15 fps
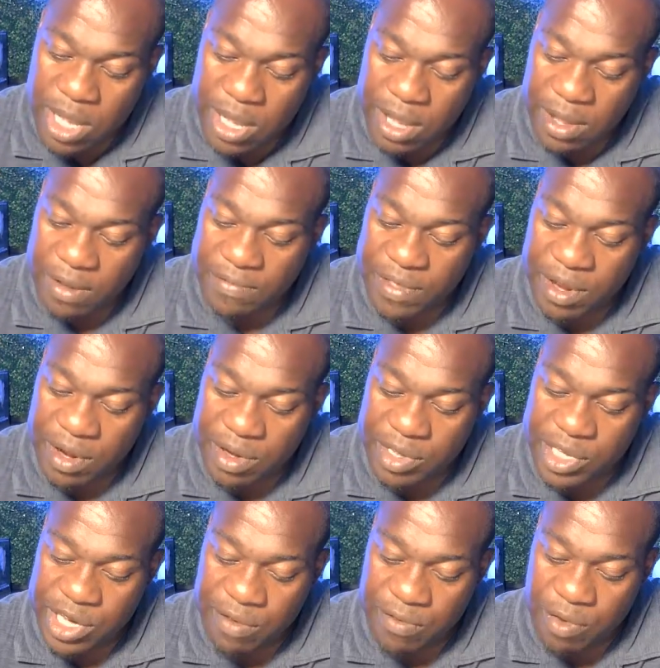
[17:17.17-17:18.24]
If there's
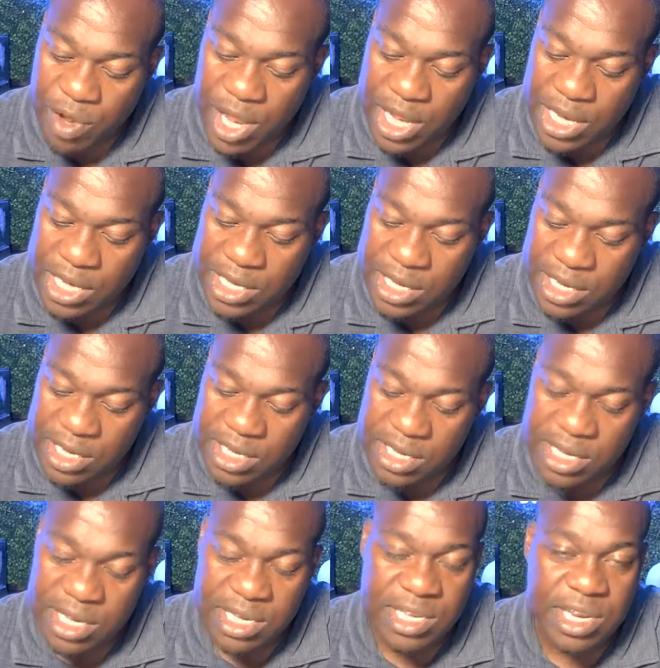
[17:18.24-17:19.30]
several
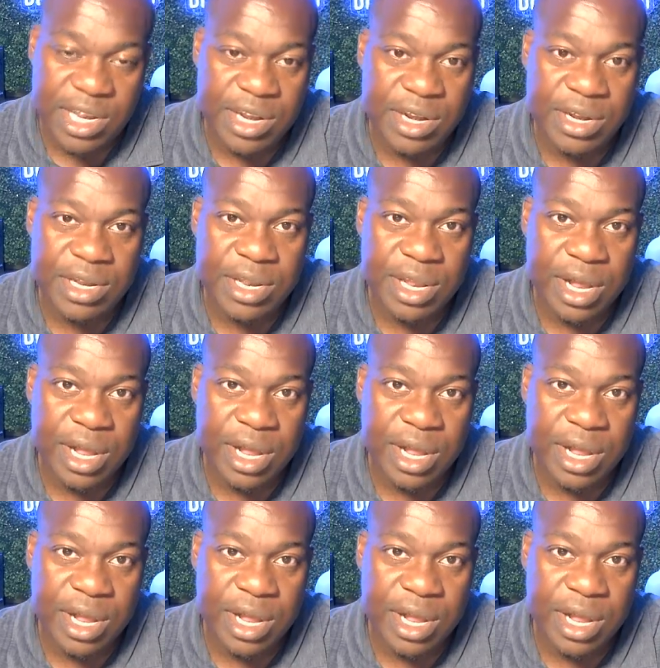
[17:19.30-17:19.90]
inconsistencies there